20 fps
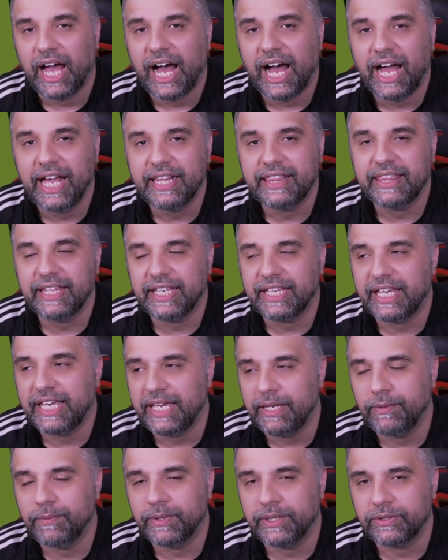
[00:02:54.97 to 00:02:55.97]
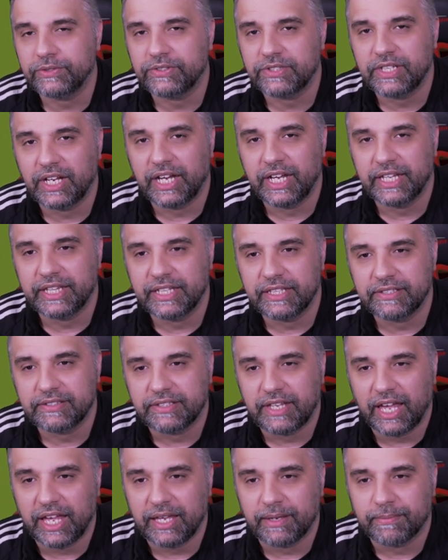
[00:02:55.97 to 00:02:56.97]
I think he will start this
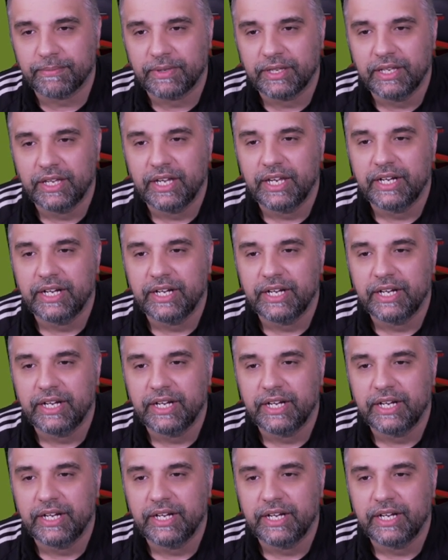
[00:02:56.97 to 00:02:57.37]
game.